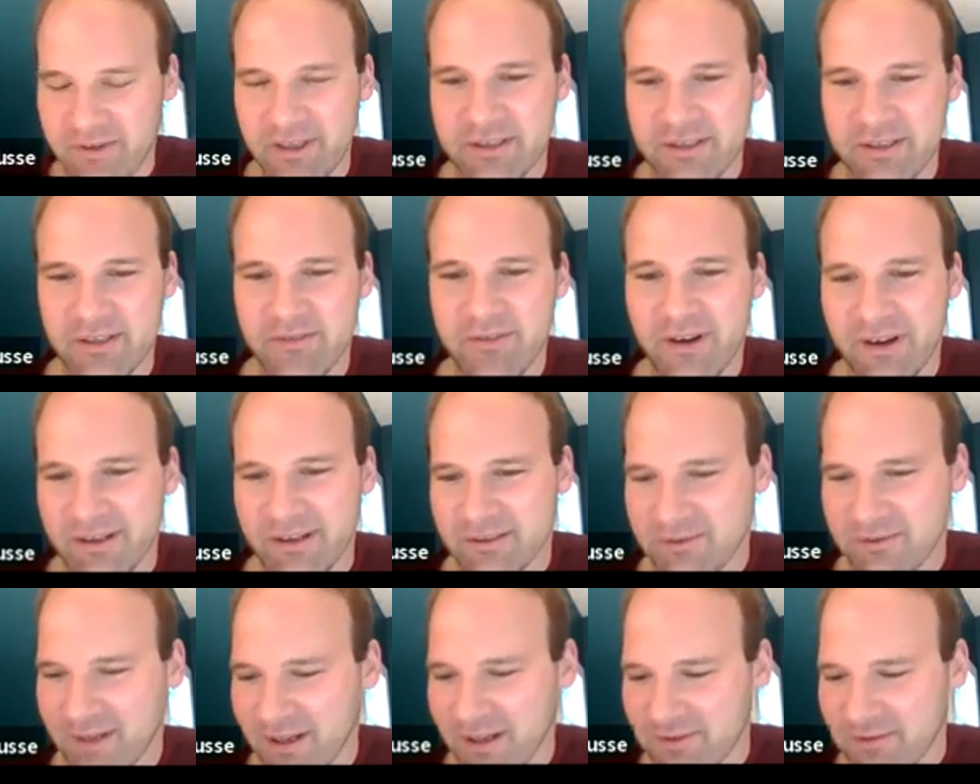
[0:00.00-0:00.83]
Victor
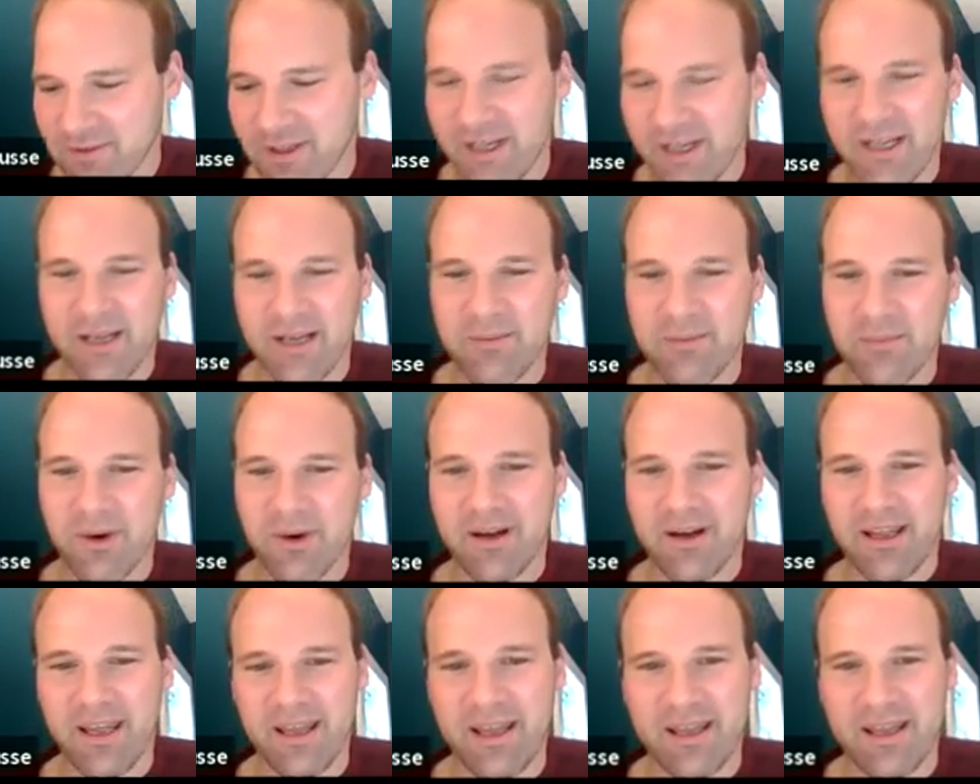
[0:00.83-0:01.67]
Falgas-Ravary, and
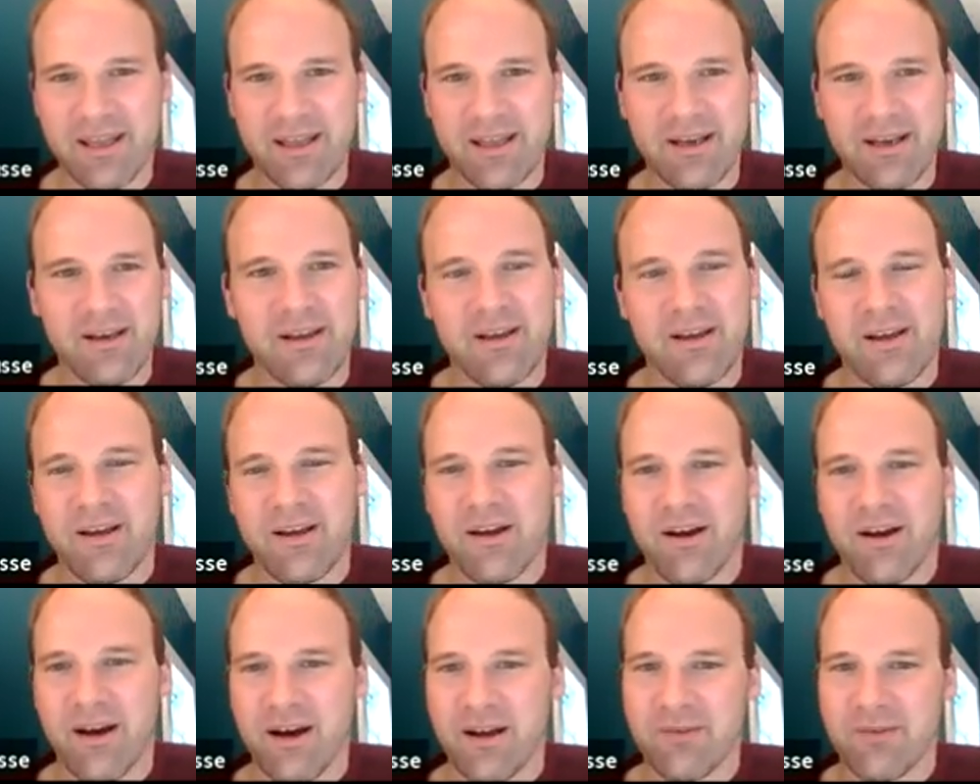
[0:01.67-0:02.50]
Mark Hagen
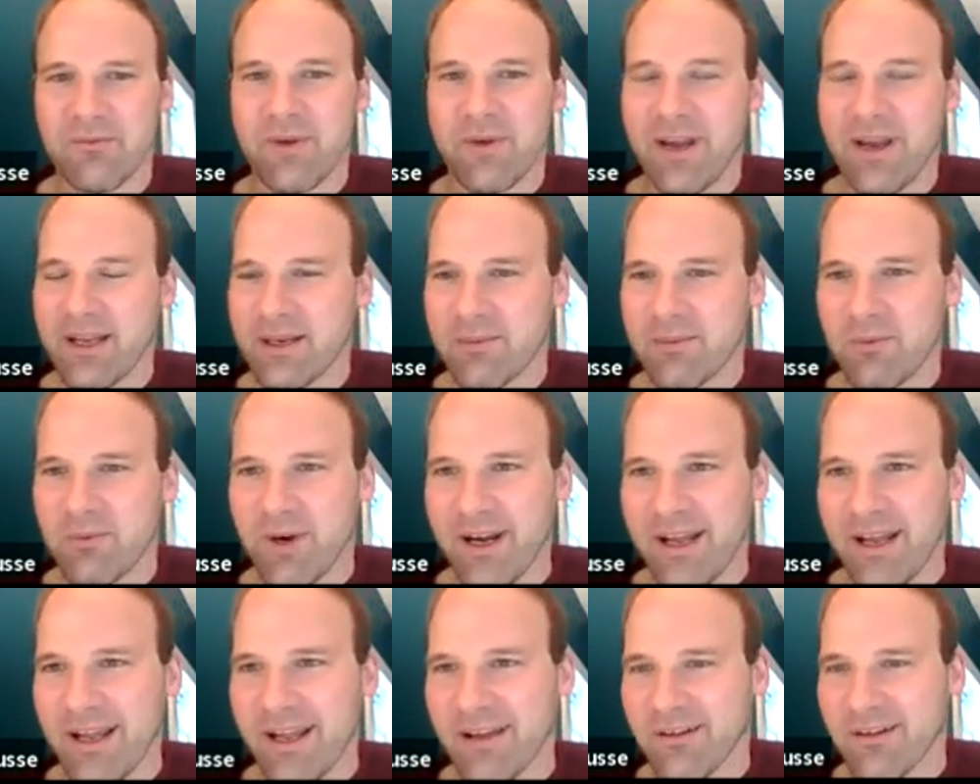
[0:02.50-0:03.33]
on random
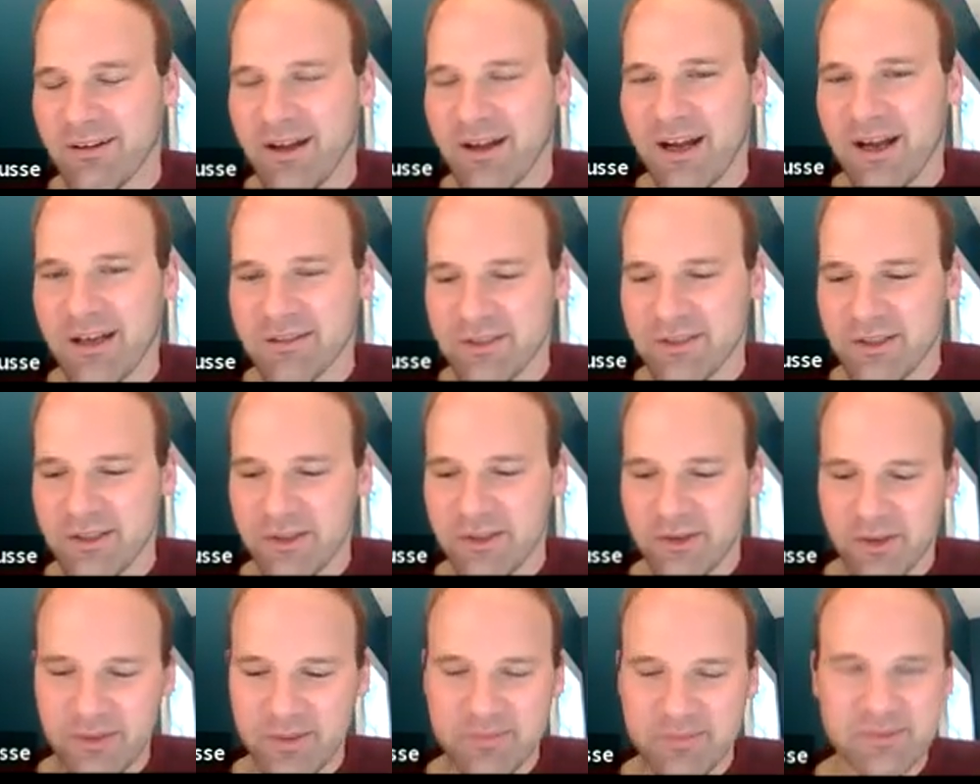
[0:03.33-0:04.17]
right-angled Coxeter
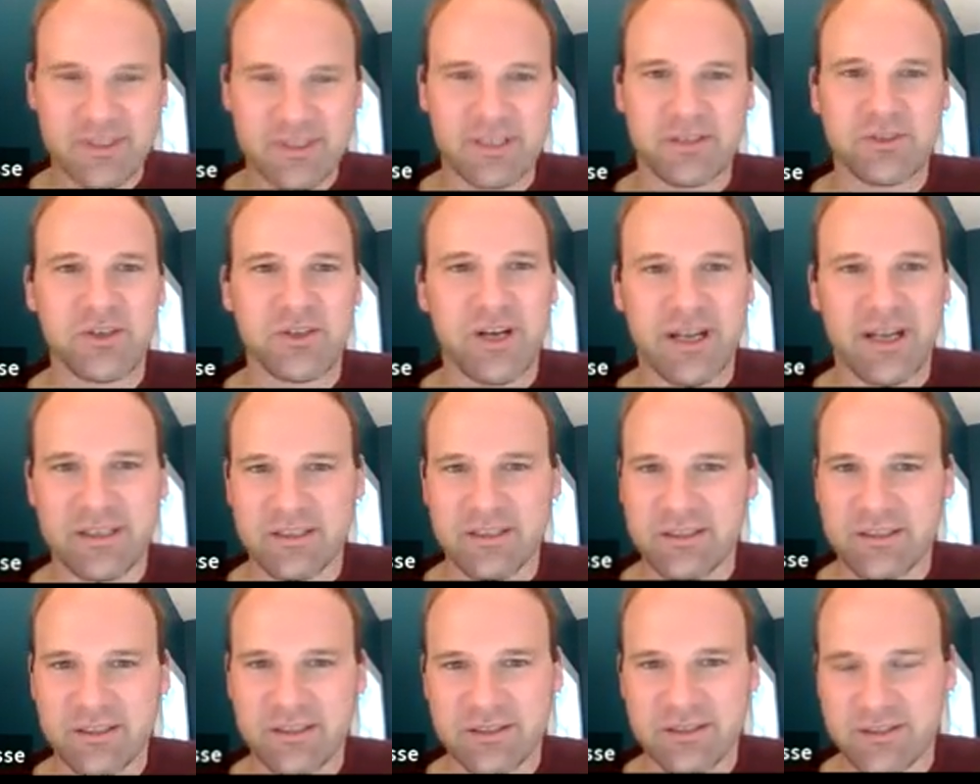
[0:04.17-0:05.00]
groups and trying
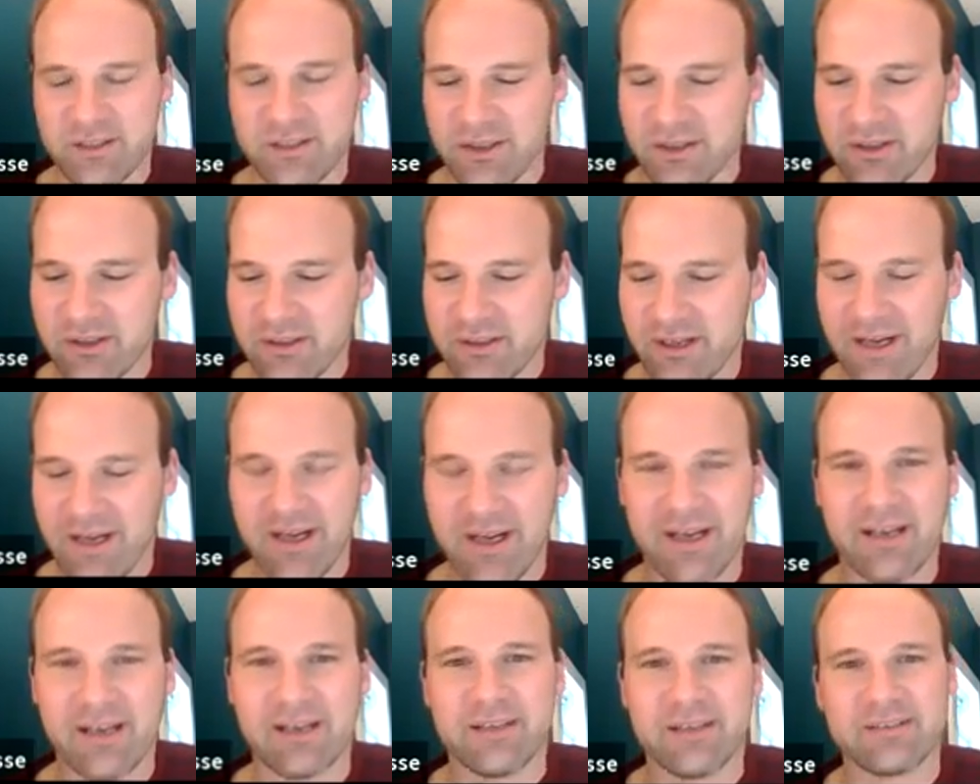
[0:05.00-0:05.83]
to discern
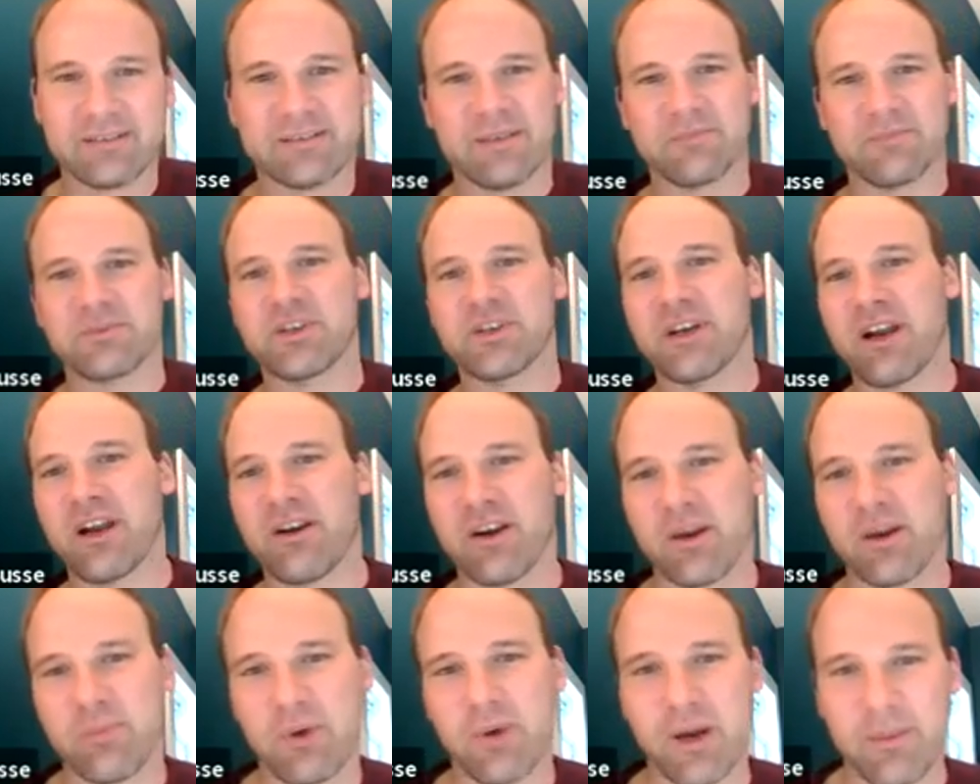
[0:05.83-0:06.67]
some
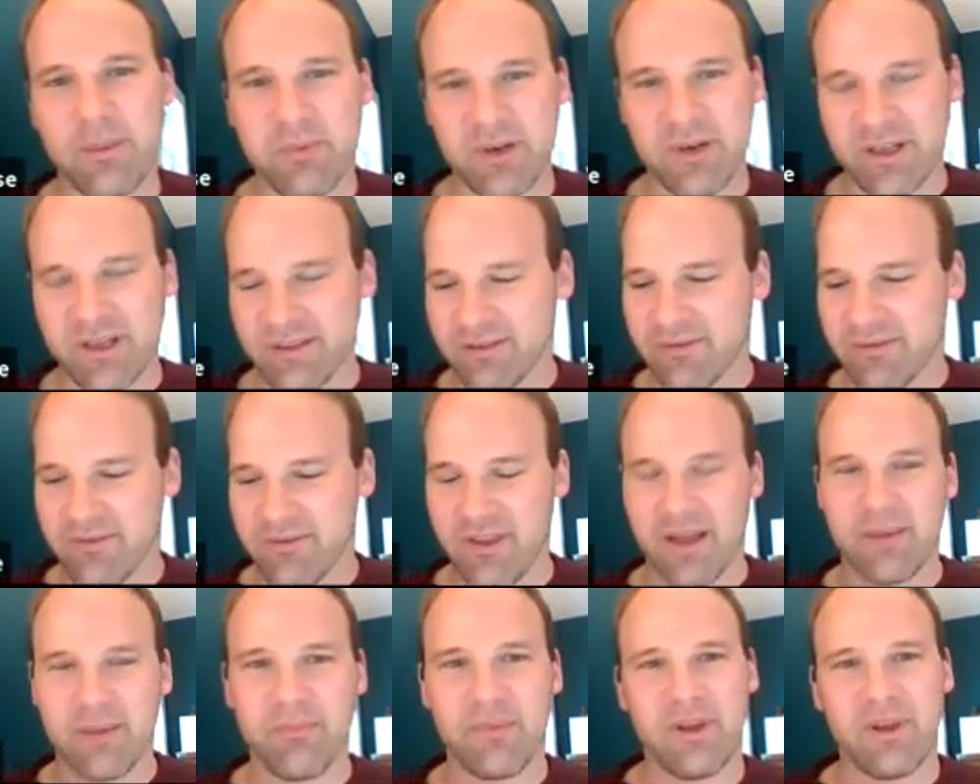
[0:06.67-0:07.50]
generic properties of
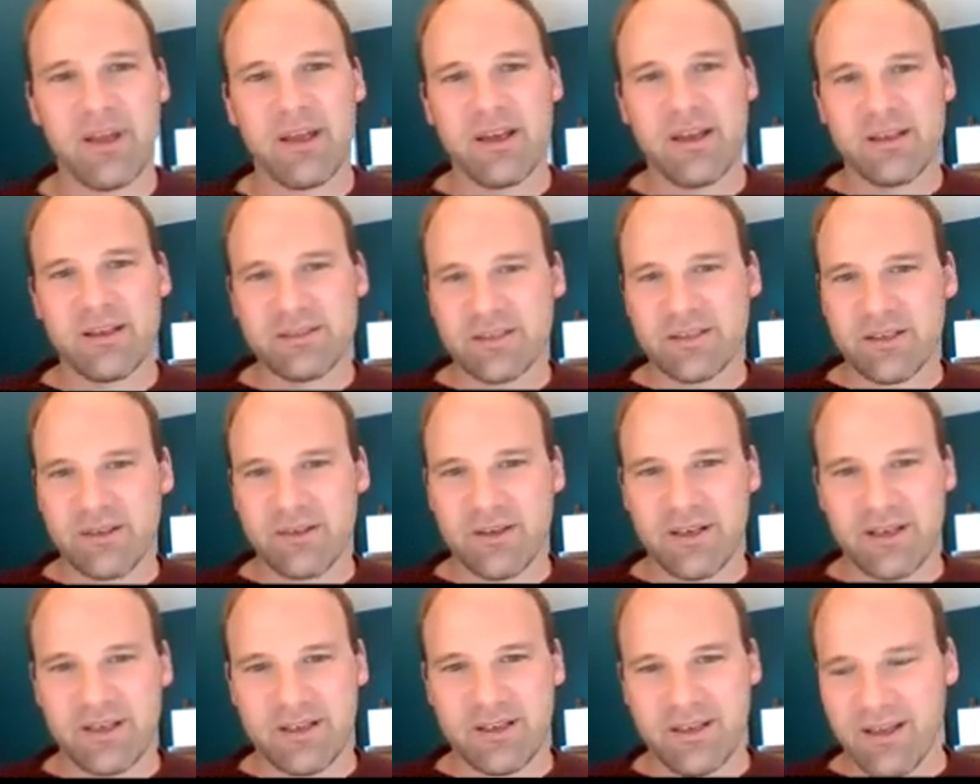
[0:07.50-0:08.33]
them. So
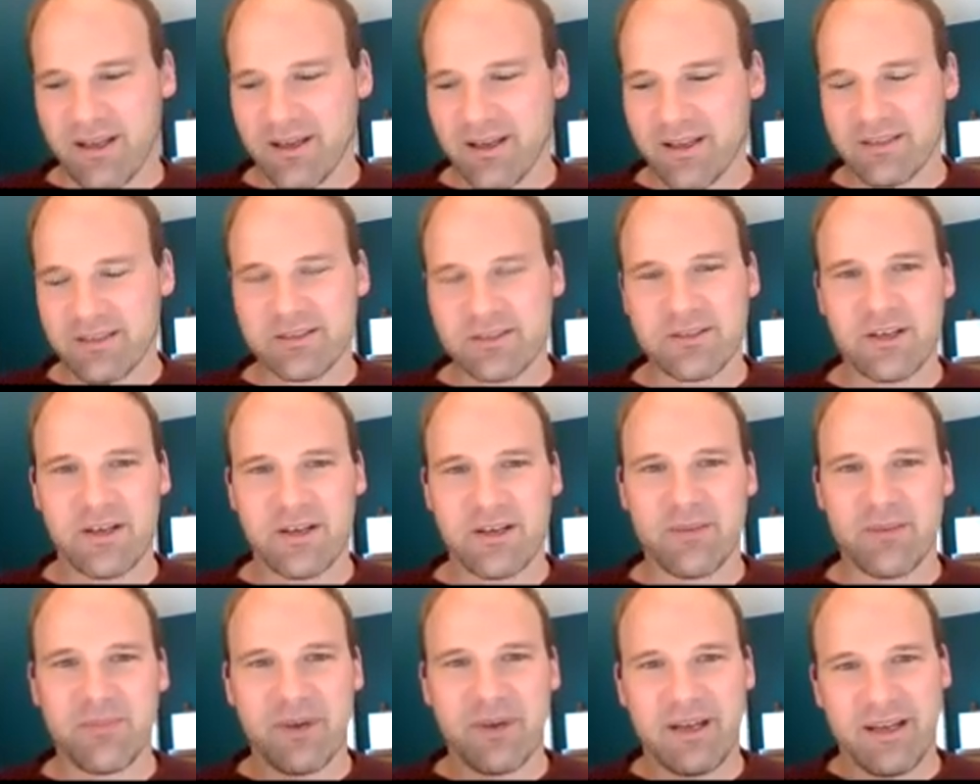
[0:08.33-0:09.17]
I'll get
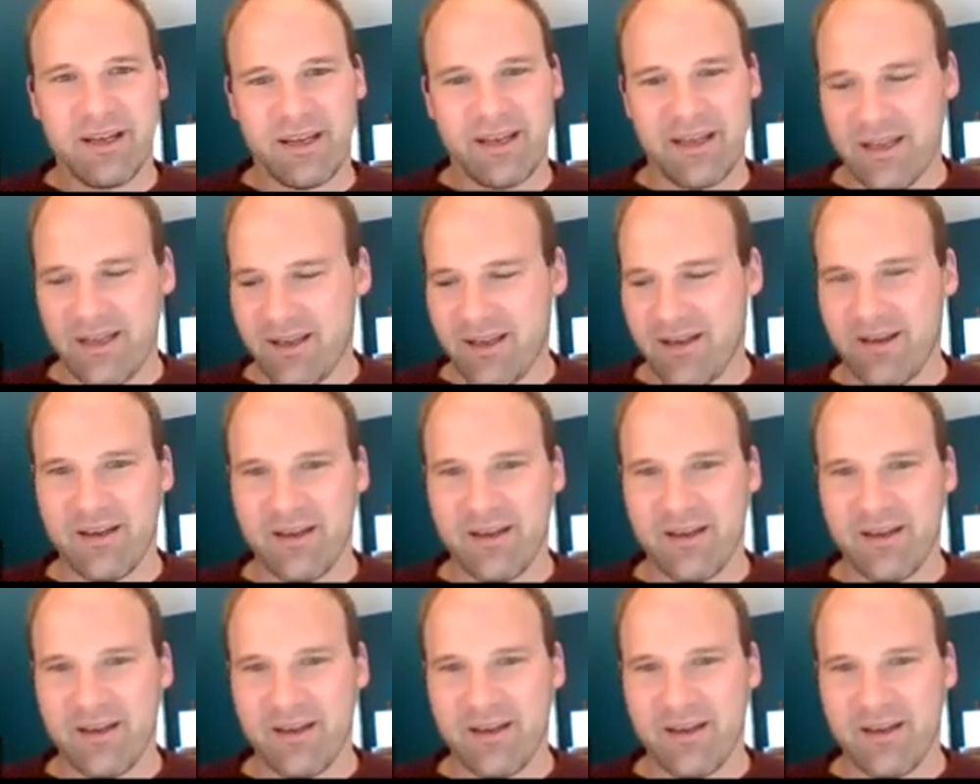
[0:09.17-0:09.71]
started by